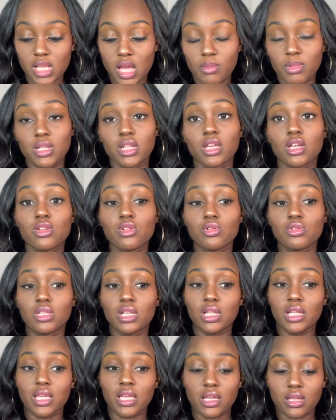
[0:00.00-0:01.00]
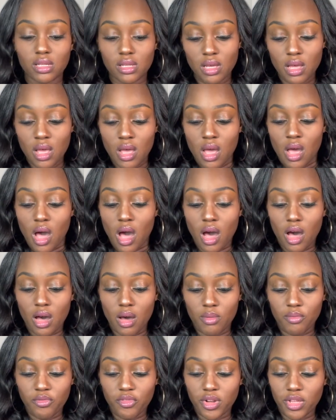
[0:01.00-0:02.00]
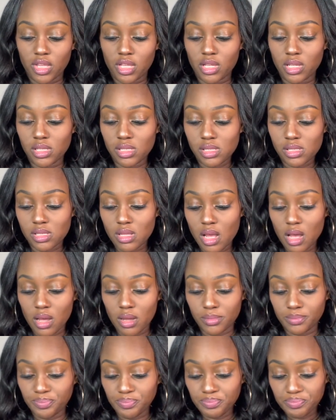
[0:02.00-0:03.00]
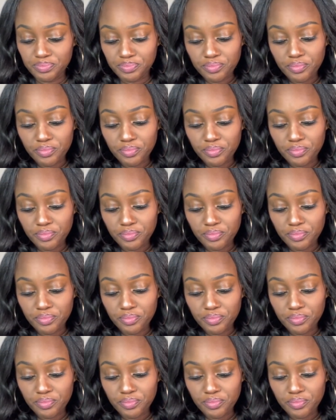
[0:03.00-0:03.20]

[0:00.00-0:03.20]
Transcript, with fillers: I'm gonna include the link um, for this um,